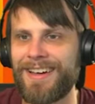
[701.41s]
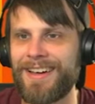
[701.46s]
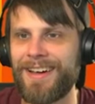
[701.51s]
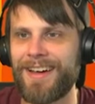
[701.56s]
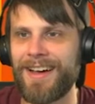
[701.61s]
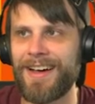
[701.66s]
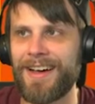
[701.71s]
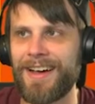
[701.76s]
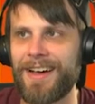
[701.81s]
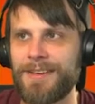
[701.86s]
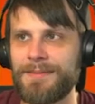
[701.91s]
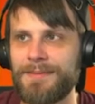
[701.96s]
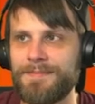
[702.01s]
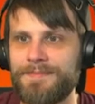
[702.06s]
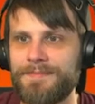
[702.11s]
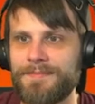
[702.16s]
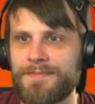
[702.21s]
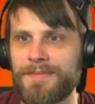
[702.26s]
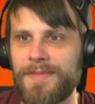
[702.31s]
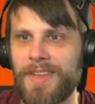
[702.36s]
Um,
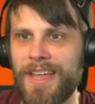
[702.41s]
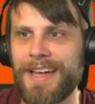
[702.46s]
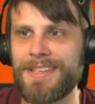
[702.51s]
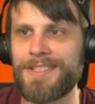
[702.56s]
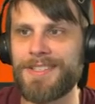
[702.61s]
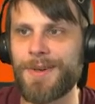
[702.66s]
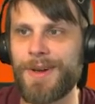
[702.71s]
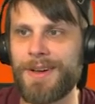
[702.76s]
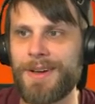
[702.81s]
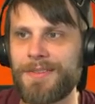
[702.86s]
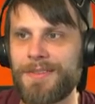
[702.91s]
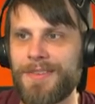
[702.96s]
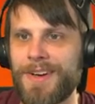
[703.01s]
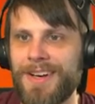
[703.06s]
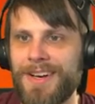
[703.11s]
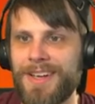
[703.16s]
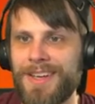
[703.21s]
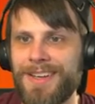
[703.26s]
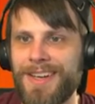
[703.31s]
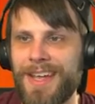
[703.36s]
I do have a very
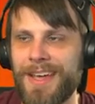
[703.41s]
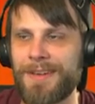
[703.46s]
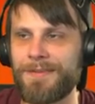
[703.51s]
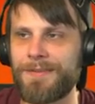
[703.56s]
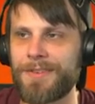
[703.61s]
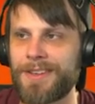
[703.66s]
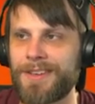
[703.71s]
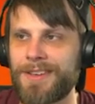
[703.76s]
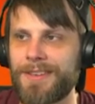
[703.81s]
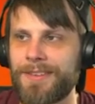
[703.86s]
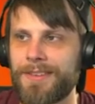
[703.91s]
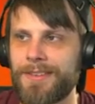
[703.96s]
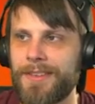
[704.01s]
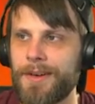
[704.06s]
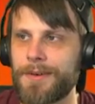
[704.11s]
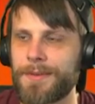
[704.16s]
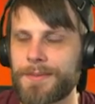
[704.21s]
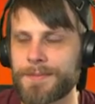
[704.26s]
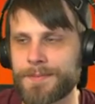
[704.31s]
good name for this though.